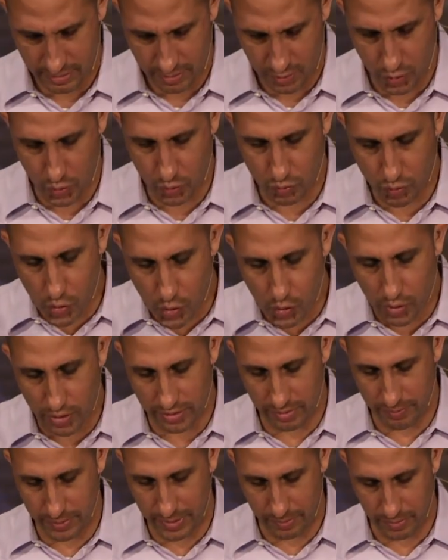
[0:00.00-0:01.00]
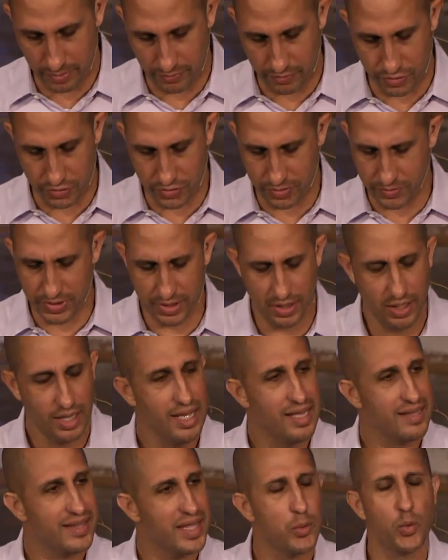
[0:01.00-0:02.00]
who rule in the people of Jerusalem. See,
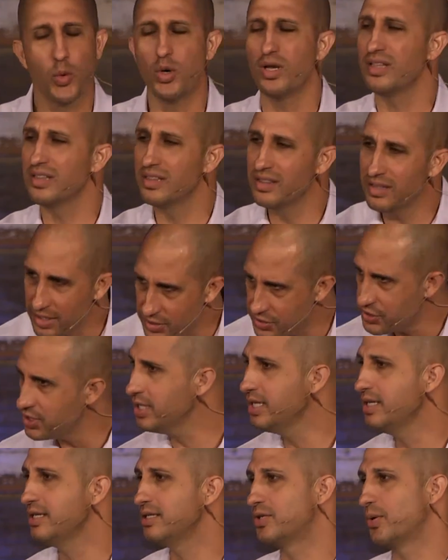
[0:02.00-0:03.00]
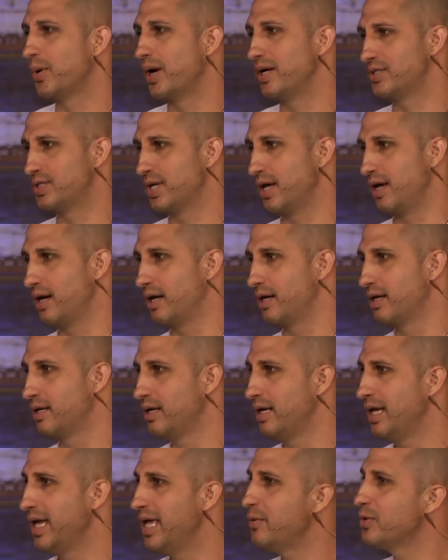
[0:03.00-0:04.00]
they weren't listening to Isaiah.
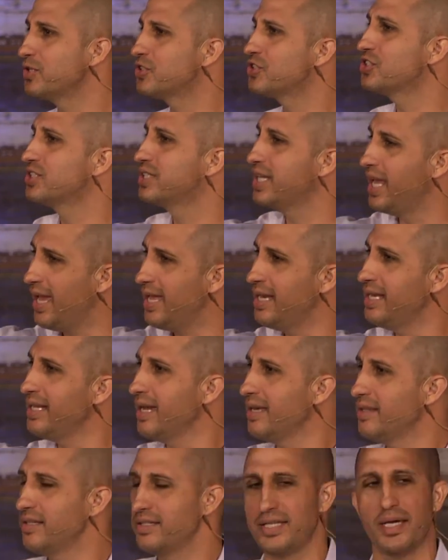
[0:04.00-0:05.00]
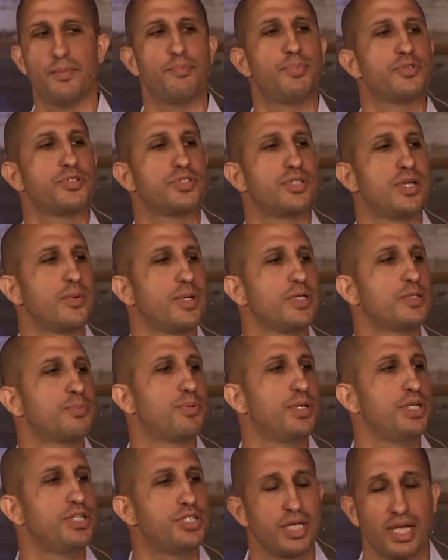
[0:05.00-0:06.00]
He was standing on the temple stairways
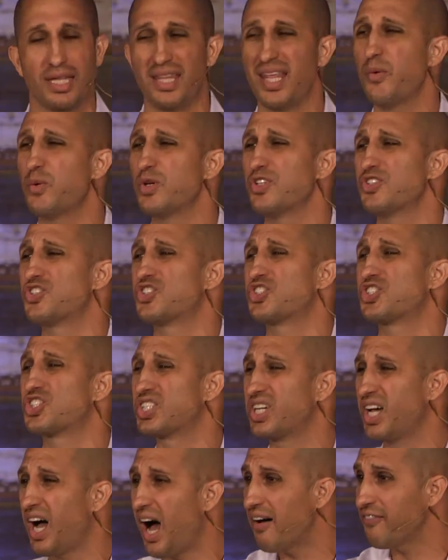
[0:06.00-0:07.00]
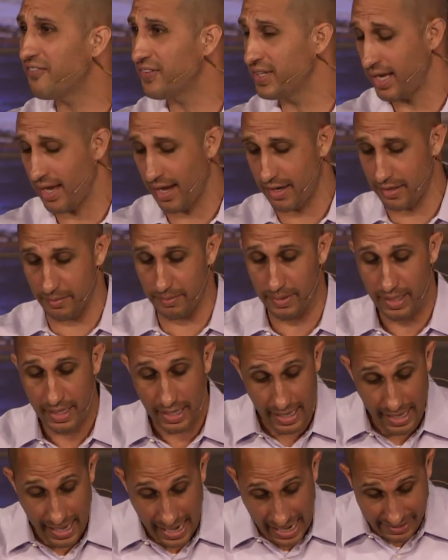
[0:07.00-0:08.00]
preaching, and they were scoffing at him.
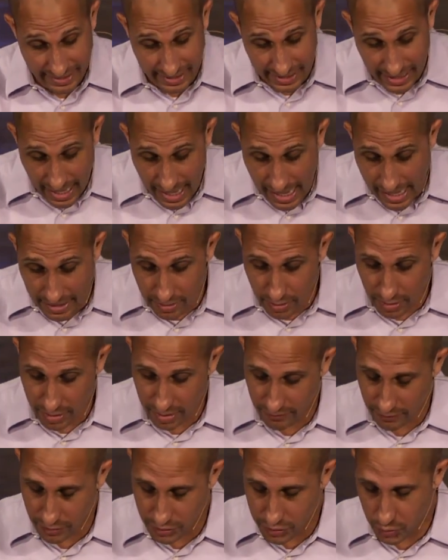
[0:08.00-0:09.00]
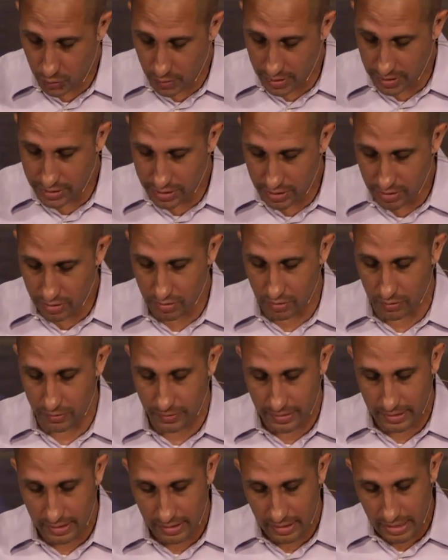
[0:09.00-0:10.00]
At the end, look at verse 22.
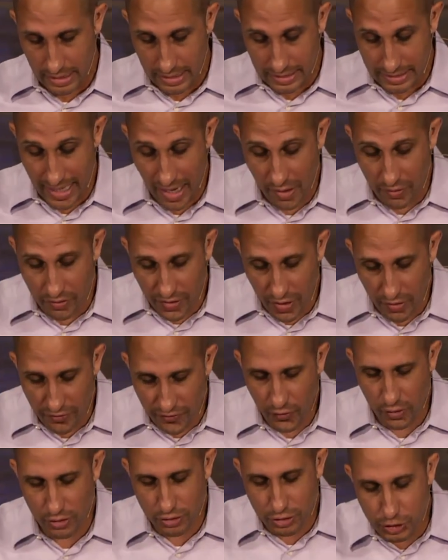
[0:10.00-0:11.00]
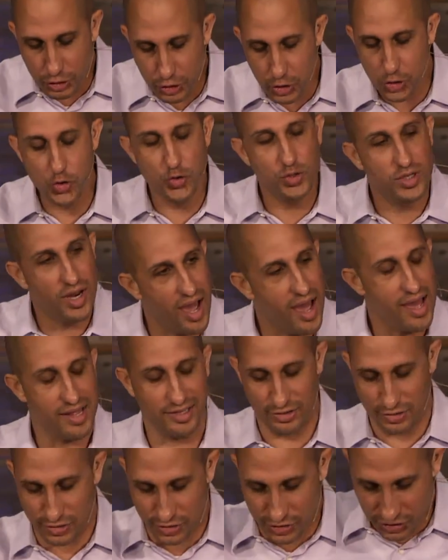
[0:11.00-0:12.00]
Now therefore do
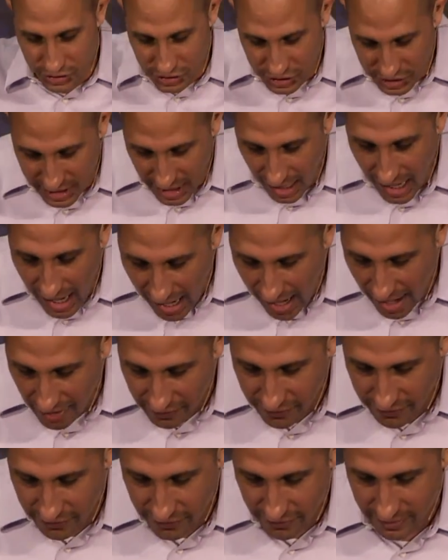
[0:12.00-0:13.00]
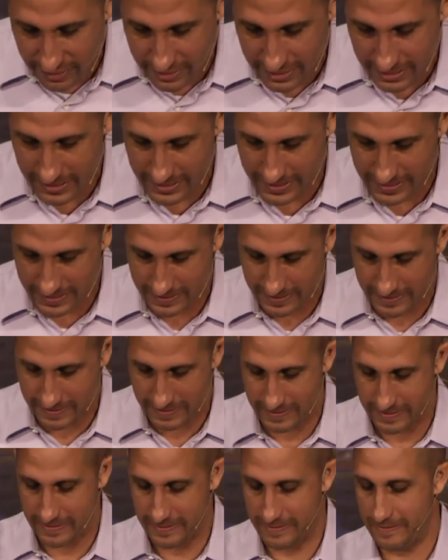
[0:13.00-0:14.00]
not scoff.
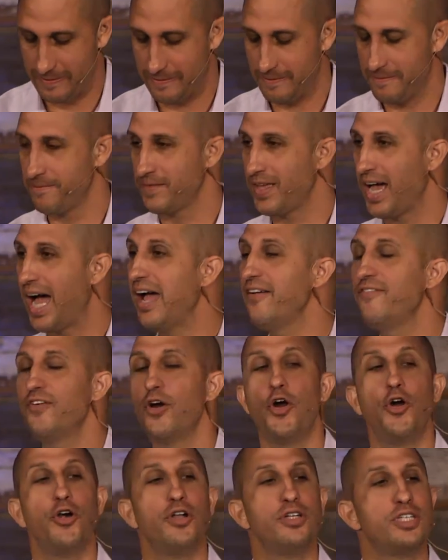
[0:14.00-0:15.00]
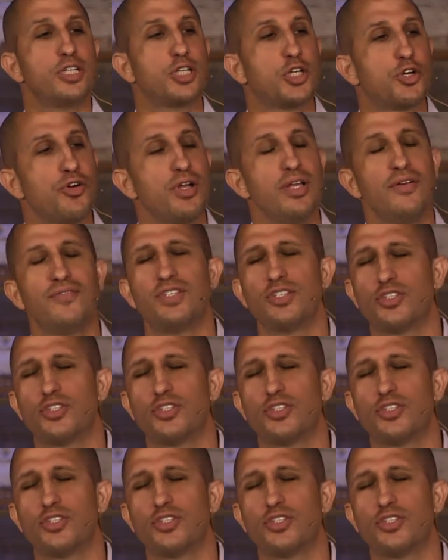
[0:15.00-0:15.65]
I've heard a decree of